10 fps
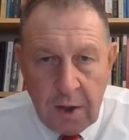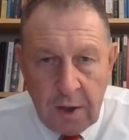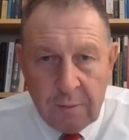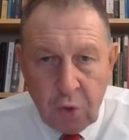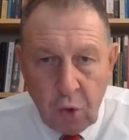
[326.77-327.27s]
the
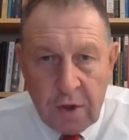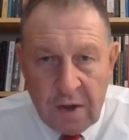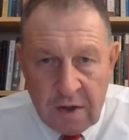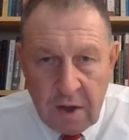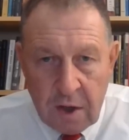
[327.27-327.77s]
possible
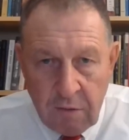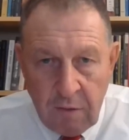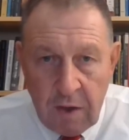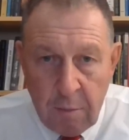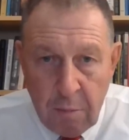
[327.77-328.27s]
targets that
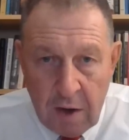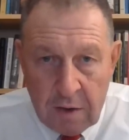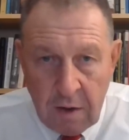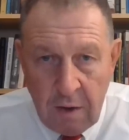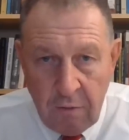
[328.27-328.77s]
Israelis
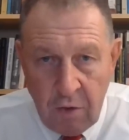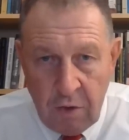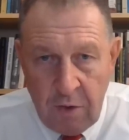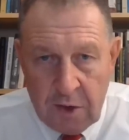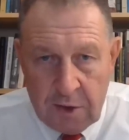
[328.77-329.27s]
might
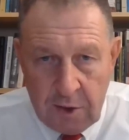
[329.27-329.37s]
strike.